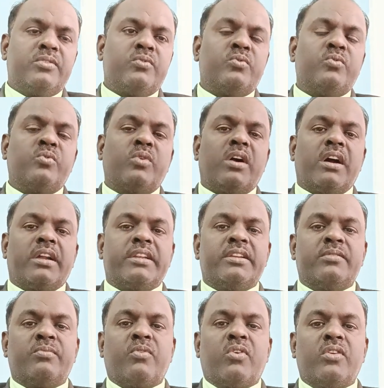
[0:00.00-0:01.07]
who are
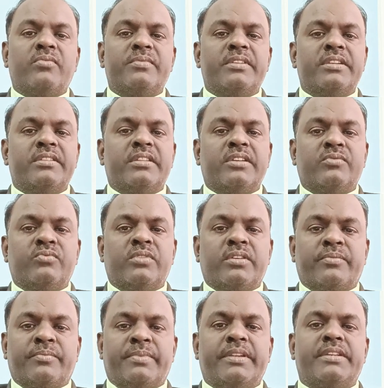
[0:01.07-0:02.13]
involved in the
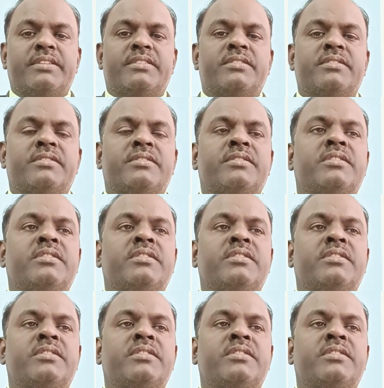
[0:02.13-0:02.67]
workplace.